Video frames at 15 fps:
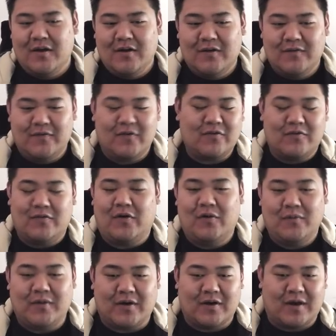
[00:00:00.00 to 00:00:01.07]
First of all,
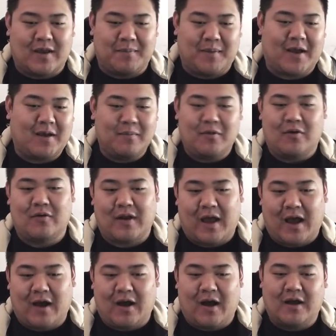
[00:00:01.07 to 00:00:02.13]
we got a backup called
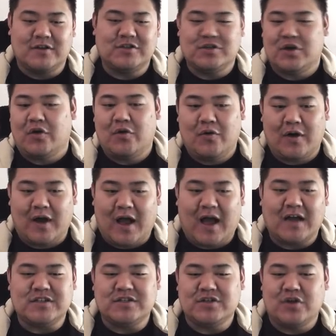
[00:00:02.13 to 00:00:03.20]
Agito
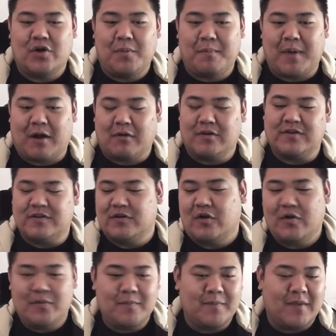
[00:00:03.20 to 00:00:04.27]

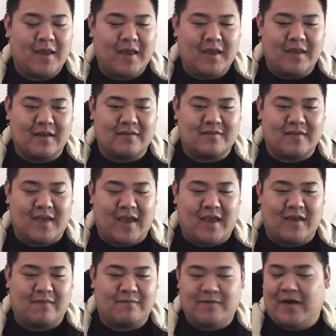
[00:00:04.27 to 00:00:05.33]
Marajudo. It's
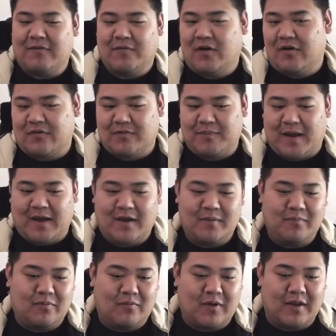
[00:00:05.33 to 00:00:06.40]
a 5-cost
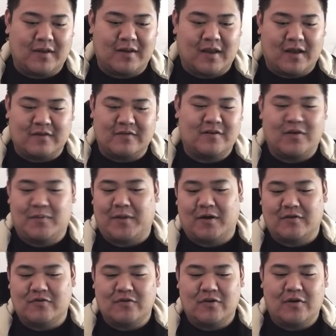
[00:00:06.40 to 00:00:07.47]
backup. When Agito
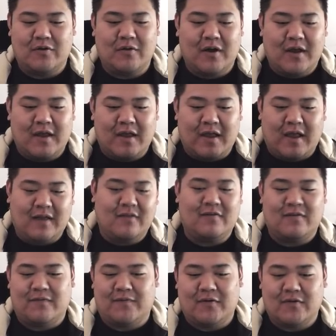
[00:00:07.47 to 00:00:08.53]
Marajudo enters
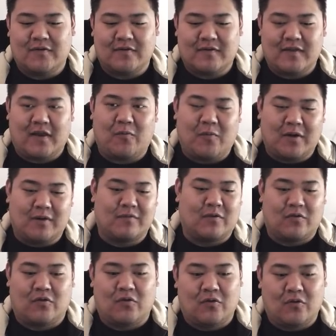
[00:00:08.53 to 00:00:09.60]
the field, select one of the
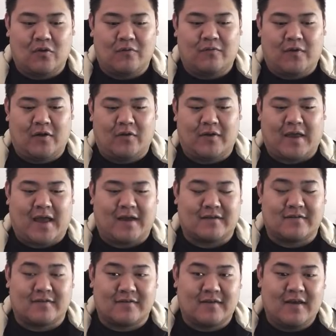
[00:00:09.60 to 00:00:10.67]
two following
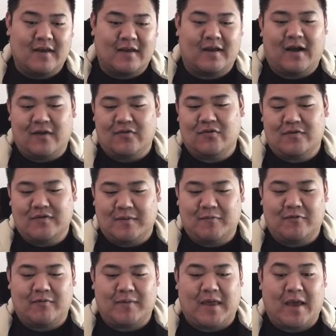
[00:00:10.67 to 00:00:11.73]
actions. Cast one summon
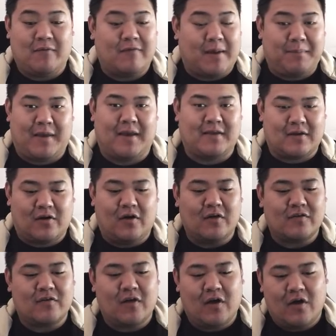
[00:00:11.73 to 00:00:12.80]
from your hand without paying the
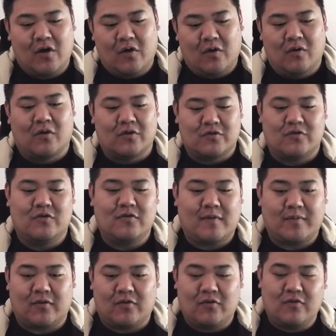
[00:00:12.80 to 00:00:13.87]
cost, or choose up
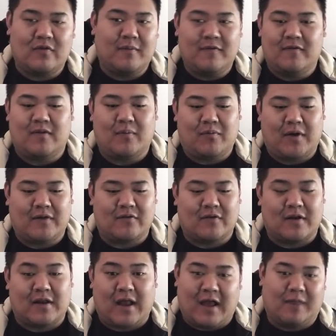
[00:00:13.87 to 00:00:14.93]
to 2 summons in your break zone
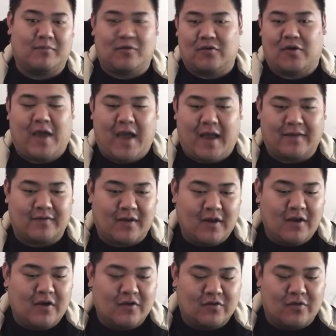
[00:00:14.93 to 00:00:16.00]
and add them to your hand.
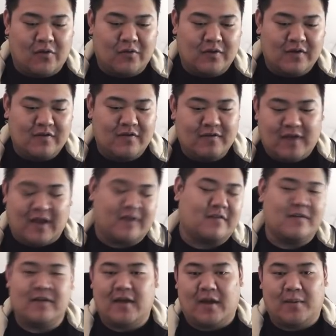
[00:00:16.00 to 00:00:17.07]
So this is
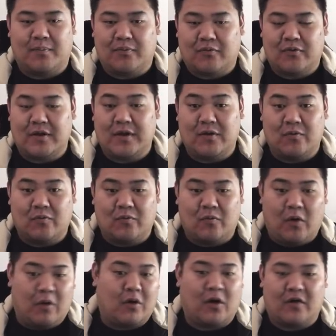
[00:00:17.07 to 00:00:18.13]
actually a pretty
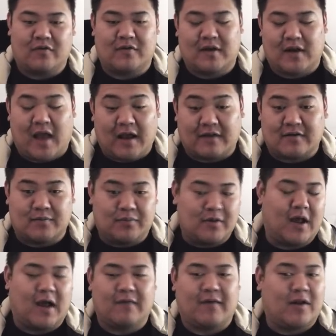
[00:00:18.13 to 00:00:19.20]
well costed and actually pretty
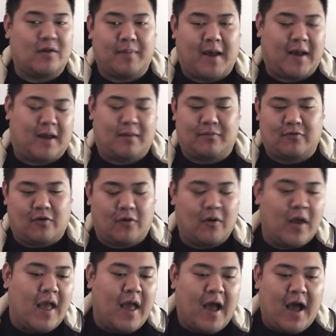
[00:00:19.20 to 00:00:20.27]
high value backup. So
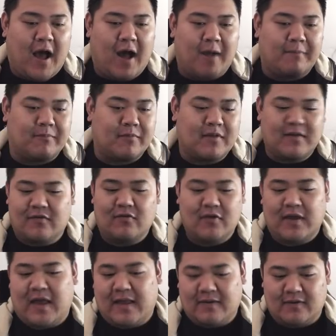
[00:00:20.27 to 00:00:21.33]
let's look
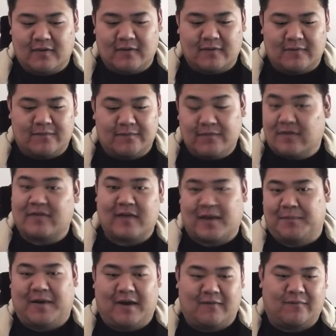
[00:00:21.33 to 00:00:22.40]
at the
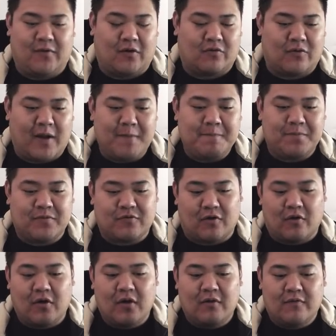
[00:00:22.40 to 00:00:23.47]
second part first, right?
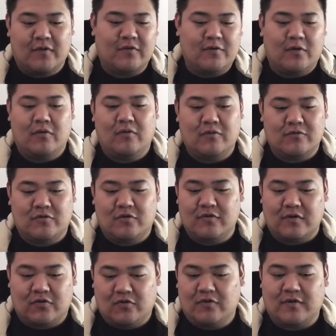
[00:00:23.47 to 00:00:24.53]
So first of all,
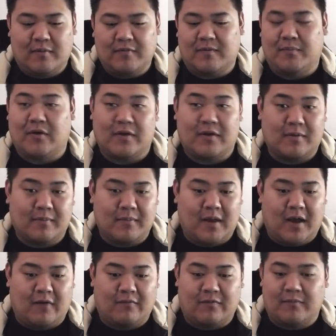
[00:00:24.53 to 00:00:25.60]
choosing 2 summons and putting
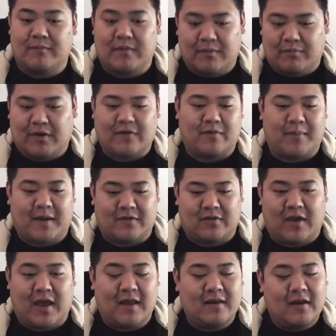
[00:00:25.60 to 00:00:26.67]
them from the break zone back to
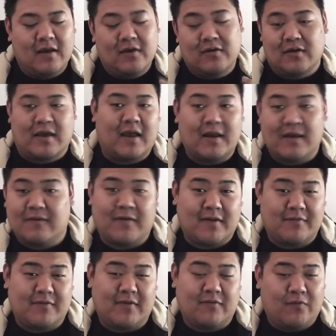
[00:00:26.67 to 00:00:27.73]
your hand, you're gaining
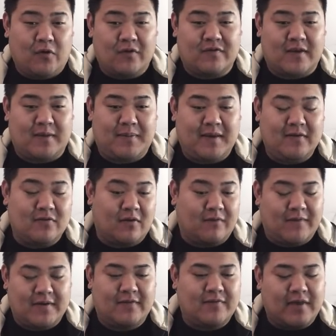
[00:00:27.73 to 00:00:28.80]
effectively 4 CP. So
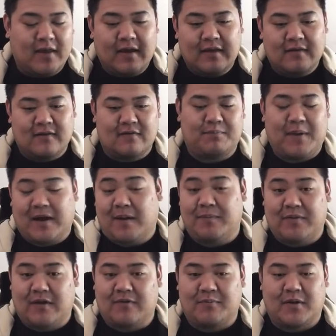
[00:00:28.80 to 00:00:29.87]
effectively, this backup
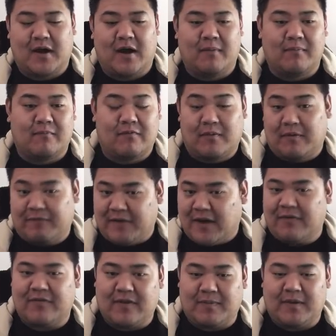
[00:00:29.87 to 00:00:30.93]
does become from a 5
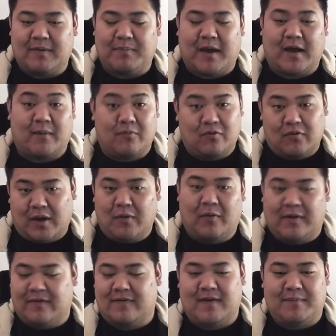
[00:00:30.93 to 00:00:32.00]
CP backup to a
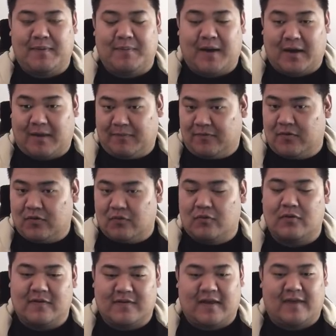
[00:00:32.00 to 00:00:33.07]
1 CP backup if you do
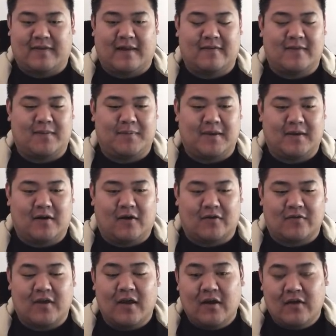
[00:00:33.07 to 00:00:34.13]
discount that CP
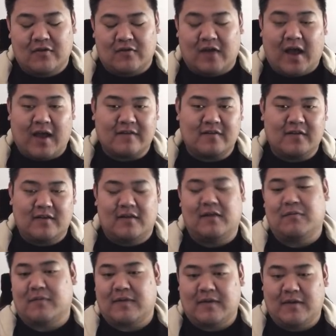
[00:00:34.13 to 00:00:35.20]
cost. So actually,
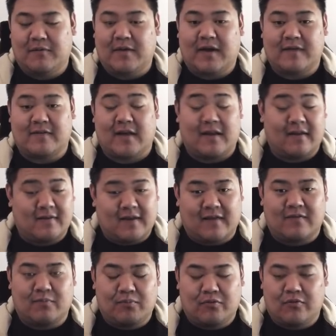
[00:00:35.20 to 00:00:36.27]
in regards to that,
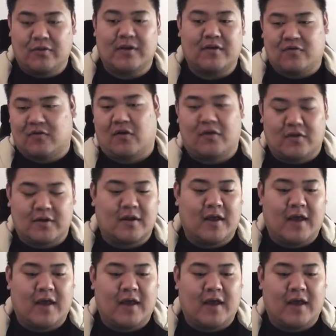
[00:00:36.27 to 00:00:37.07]
that's pretty solid.